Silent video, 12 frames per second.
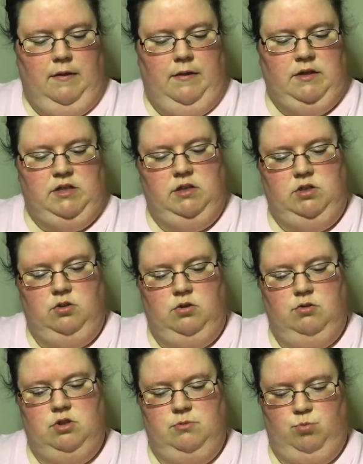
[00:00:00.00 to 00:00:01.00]
The gentle
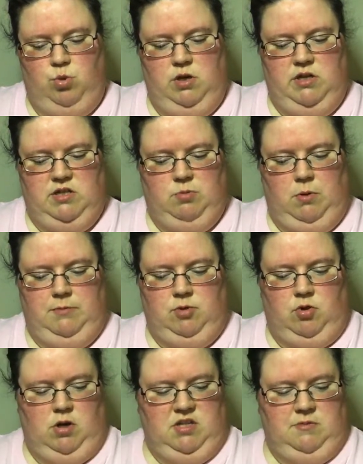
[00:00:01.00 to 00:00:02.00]
ocean breeze swept
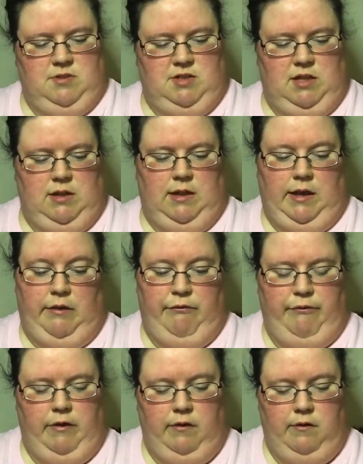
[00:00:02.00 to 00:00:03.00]
across my skin like a
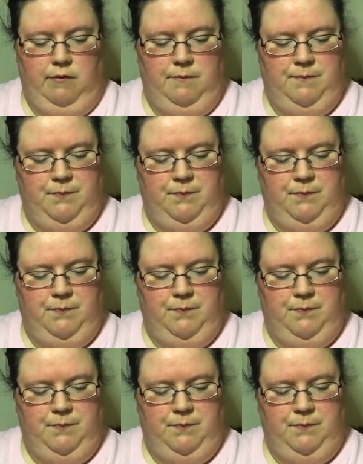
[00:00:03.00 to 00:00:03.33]
feather.